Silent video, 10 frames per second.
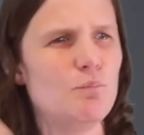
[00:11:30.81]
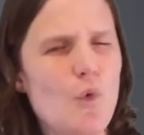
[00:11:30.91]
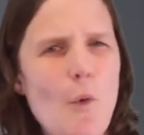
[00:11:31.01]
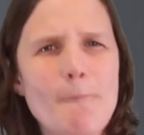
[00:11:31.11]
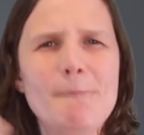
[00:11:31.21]

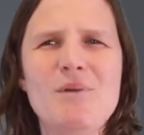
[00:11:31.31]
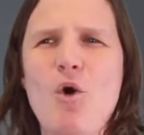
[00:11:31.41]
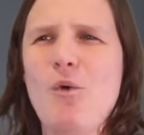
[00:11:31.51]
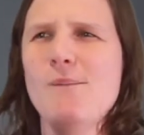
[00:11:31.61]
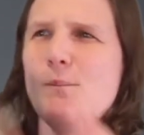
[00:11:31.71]
so that if
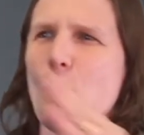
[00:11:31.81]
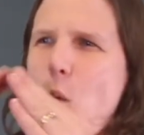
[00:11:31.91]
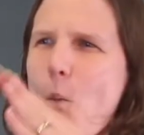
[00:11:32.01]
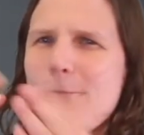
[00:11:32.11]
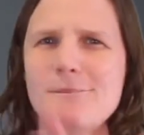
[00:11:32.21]

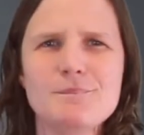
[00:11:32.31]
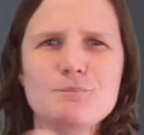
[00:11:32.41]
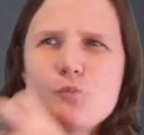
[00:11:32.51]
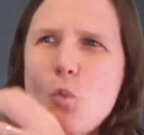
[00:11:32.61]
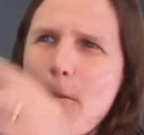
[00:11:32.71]
refugees feel they've
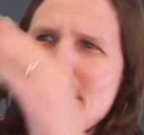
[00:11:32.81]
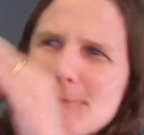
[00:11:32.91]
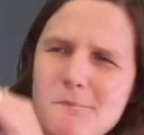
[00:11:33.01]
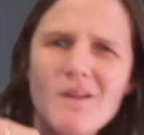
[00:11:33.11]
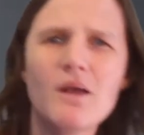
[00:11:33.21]
got a
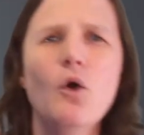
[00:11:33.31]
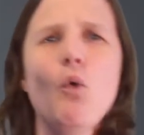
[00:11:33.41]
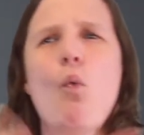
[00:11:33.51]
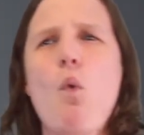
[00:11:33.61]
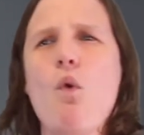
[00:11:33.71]
problem, an
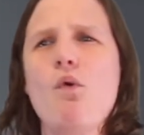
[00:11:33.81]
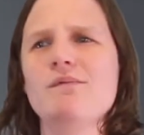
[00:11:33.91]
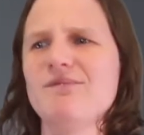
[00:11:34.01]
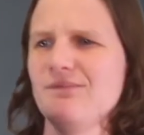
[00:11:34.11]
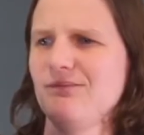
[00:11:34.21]
issue at
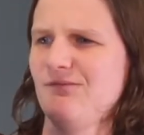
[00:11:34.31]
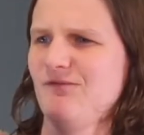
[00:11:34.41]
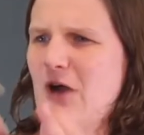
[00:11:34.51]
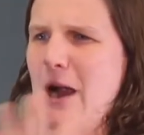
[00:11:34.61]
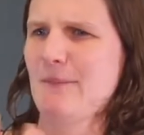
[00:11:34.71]
home,